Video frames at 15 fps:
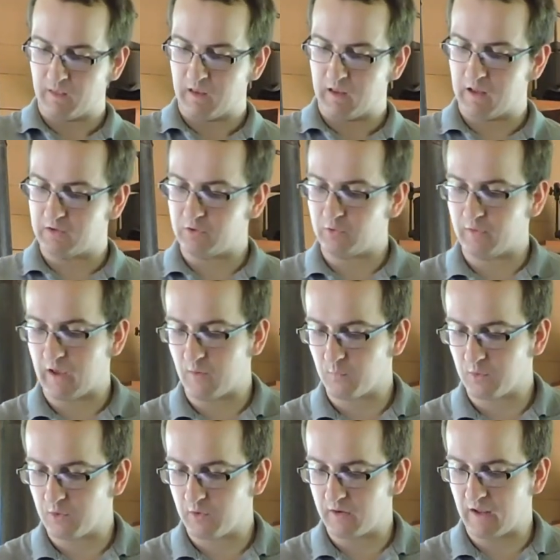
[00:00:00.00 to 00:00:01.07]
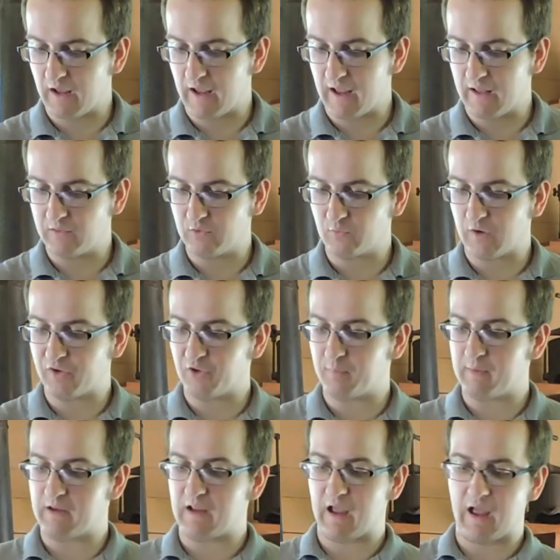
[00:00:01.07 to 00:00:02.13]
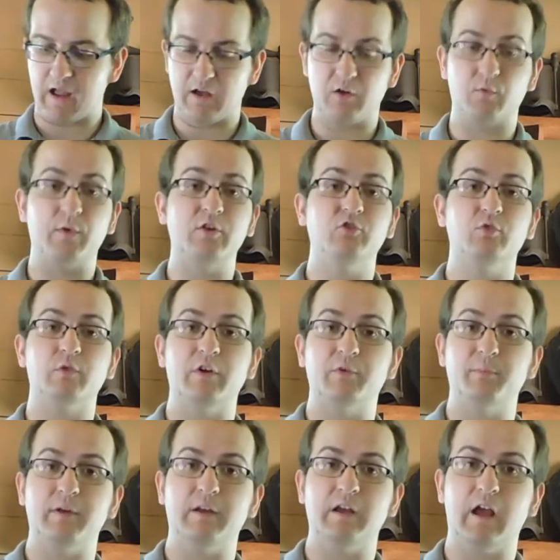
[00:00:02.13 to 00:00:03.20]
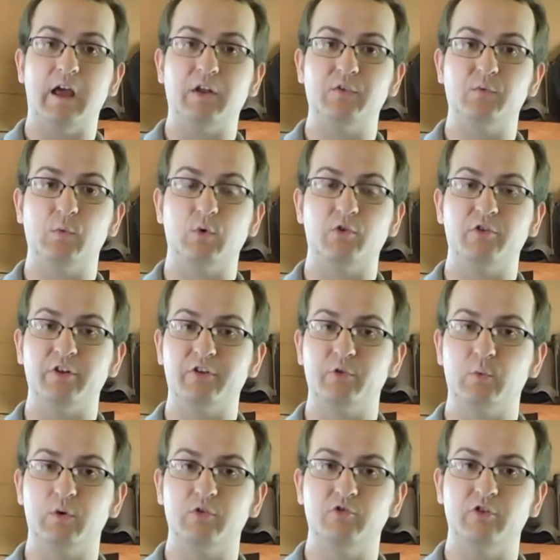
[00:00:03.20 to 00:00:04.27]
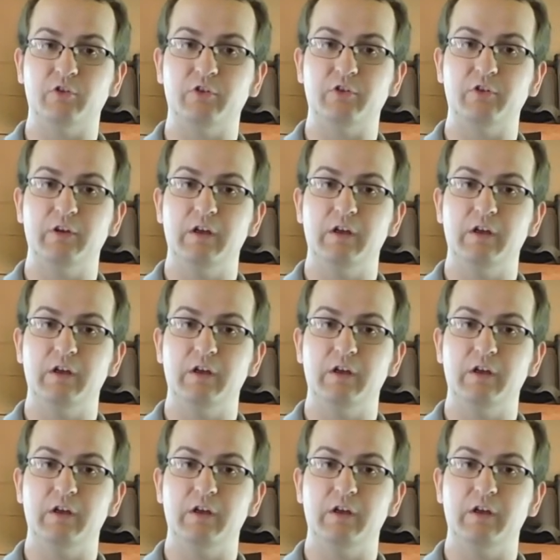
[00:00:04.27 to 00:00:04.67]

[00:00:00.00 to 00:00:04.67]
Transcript: And to that we're going to add the original recipe asked for 6 oranges,